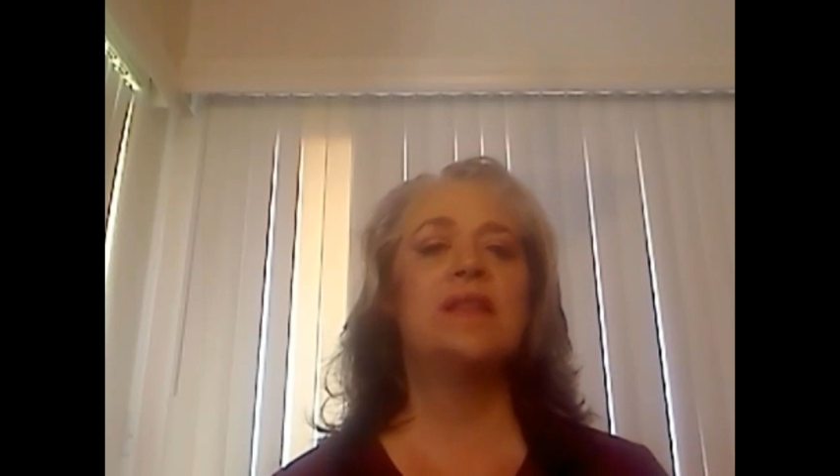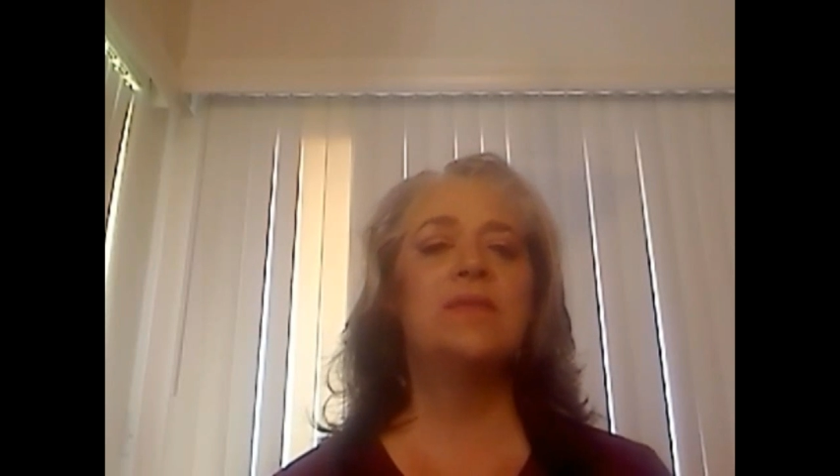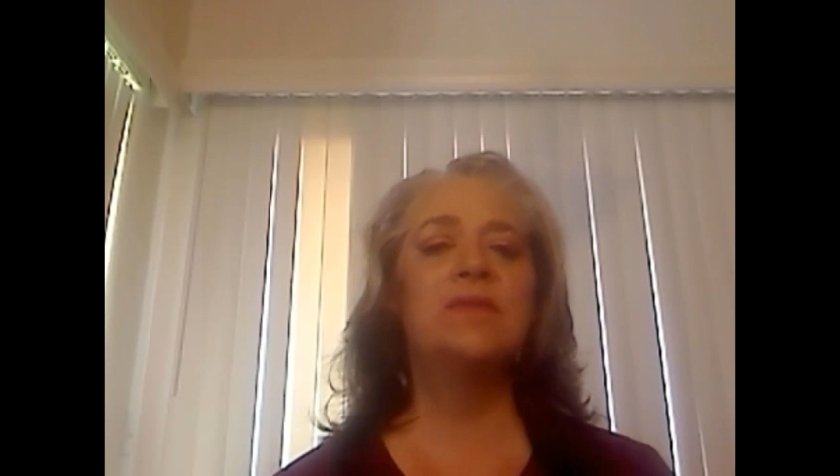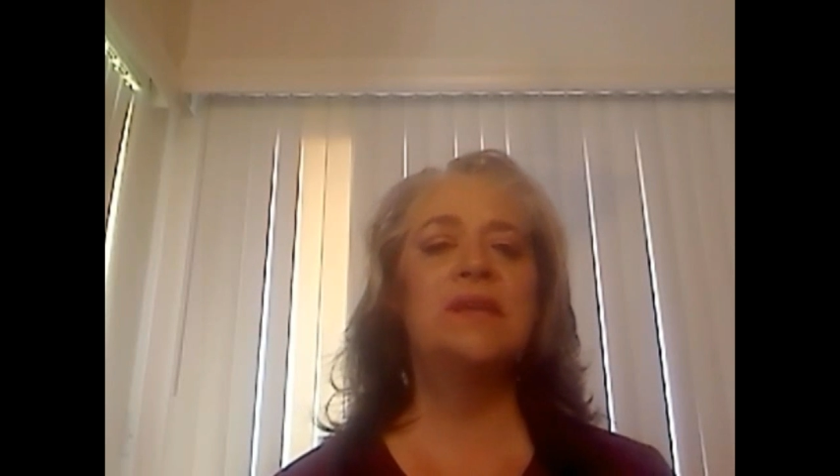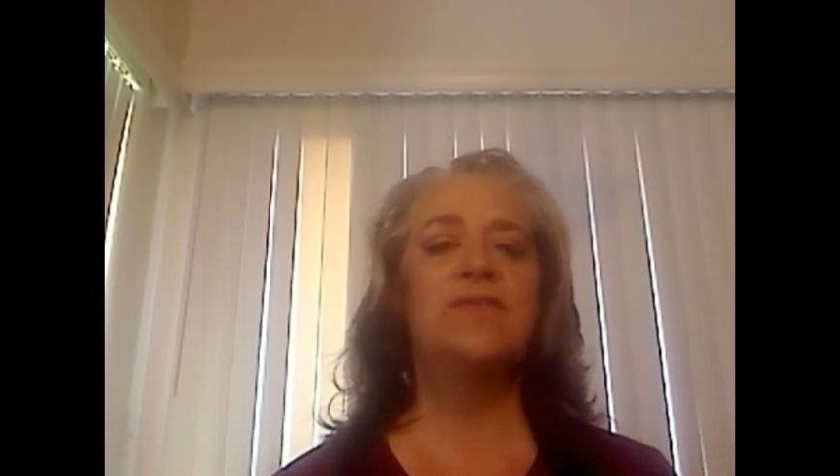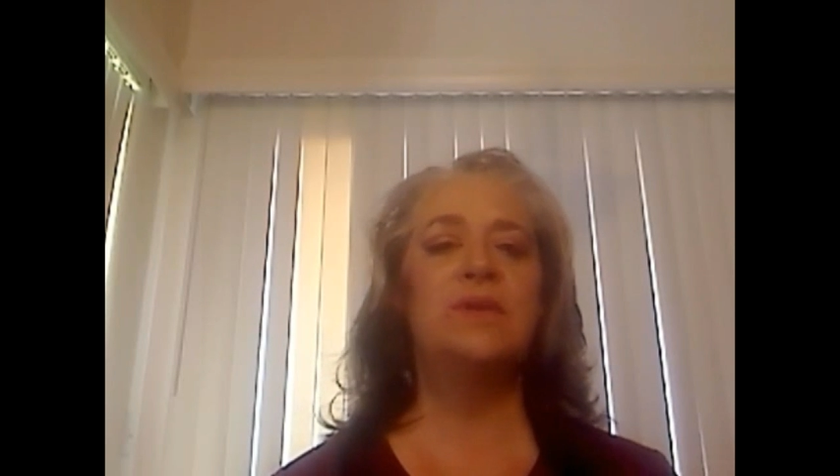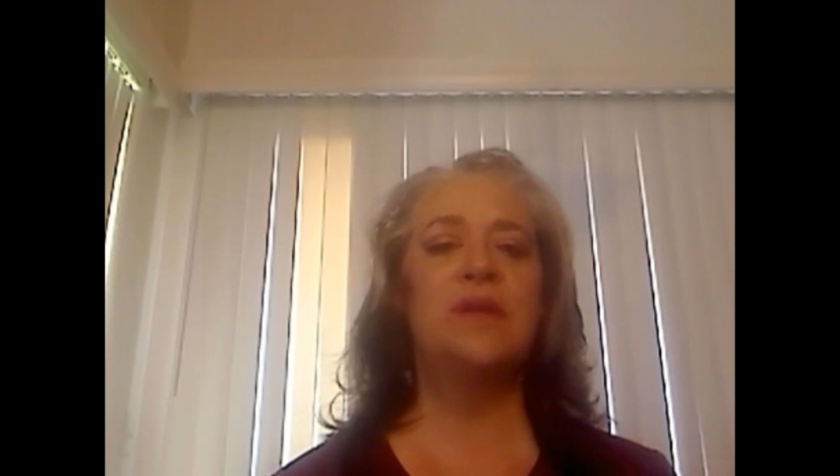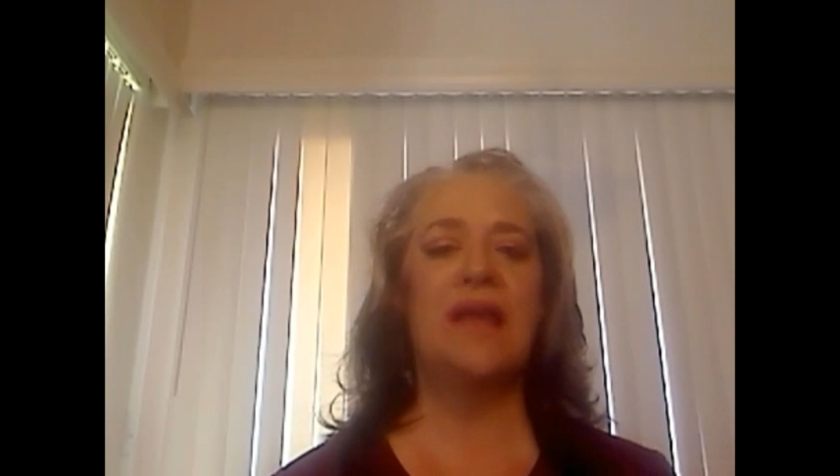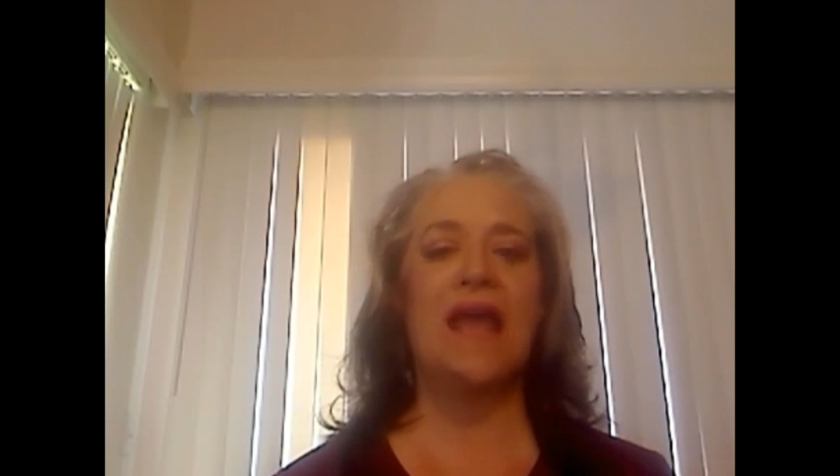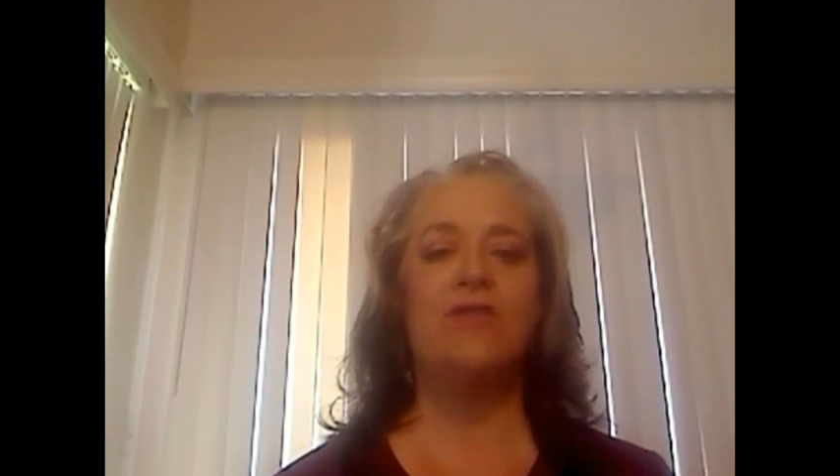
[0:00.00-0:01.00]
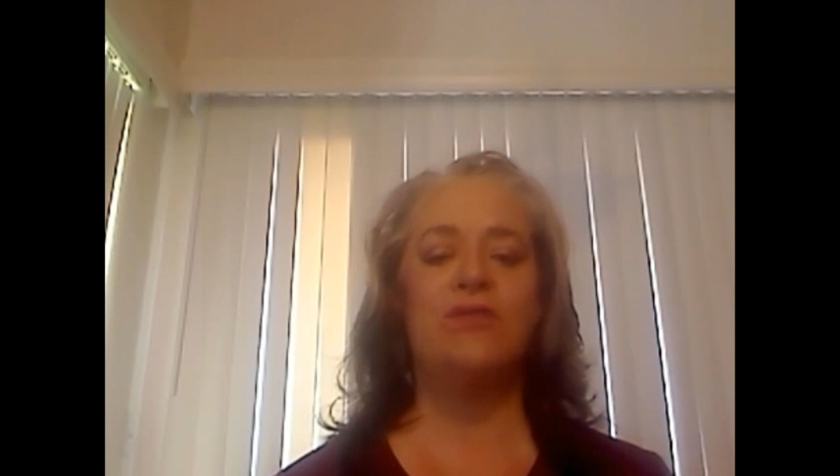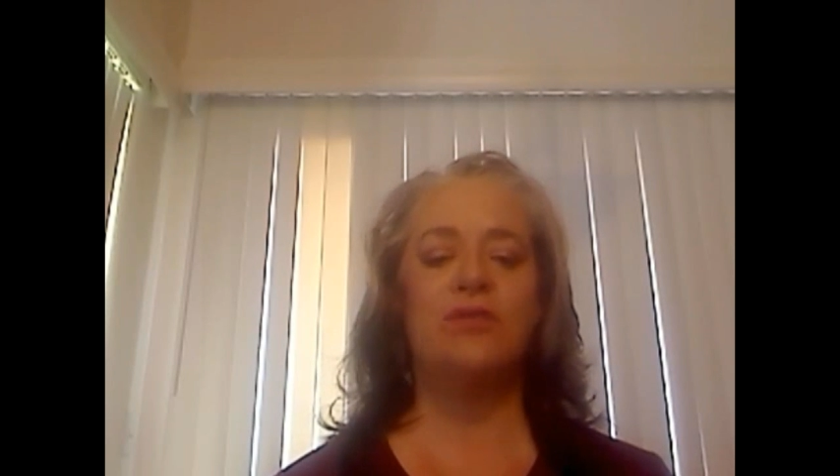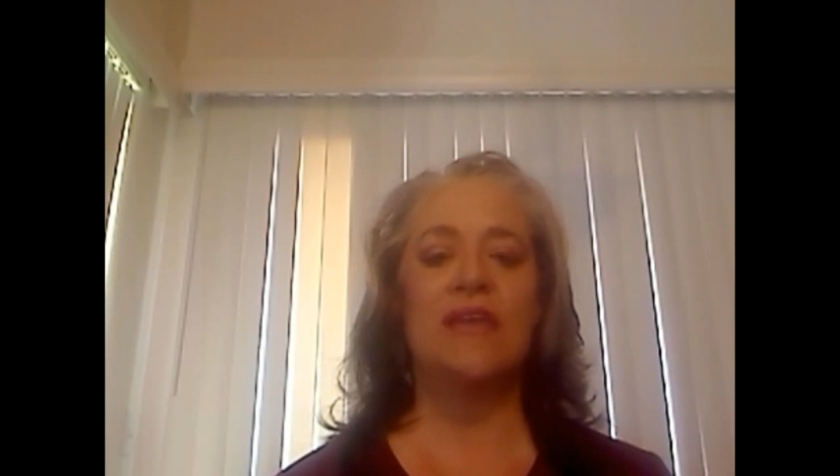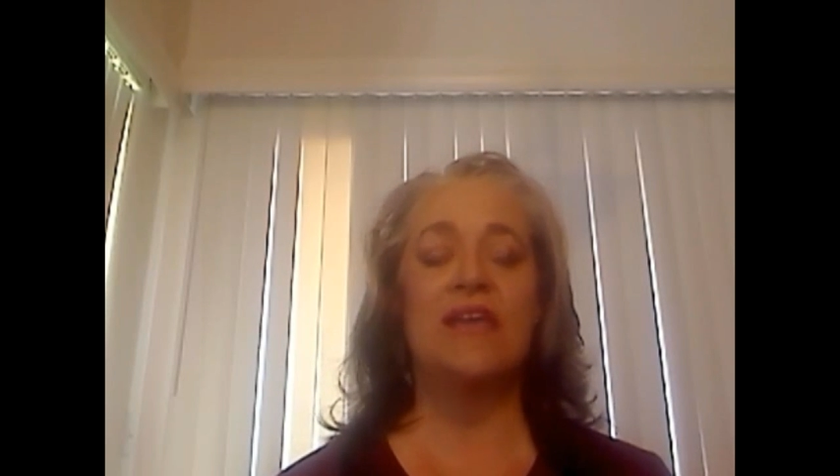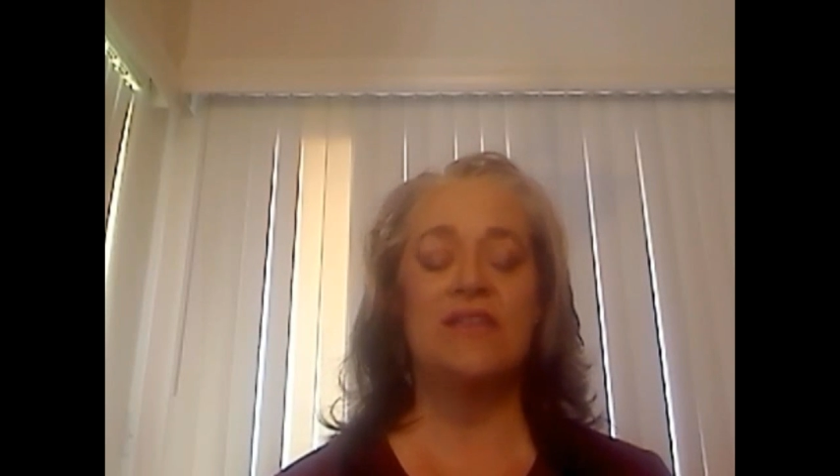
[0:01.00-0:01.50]
Let me give you an
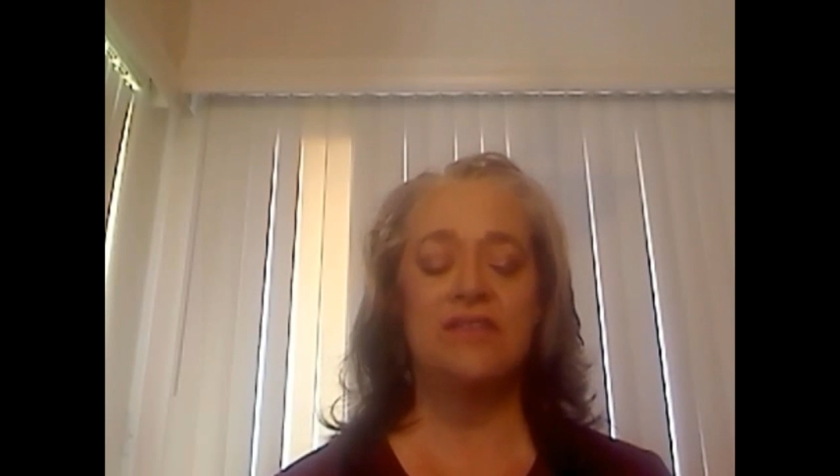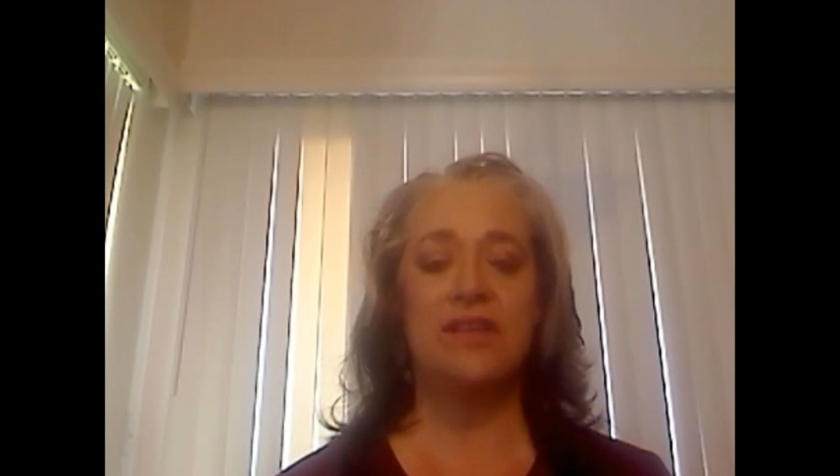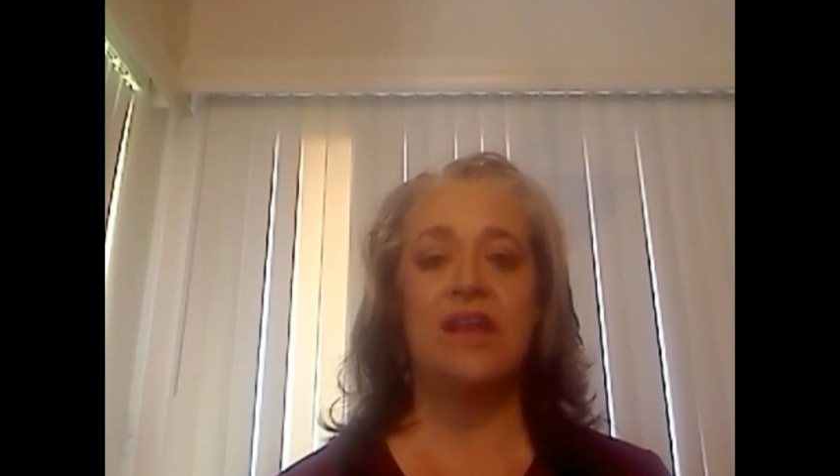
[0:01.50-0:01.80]
actual case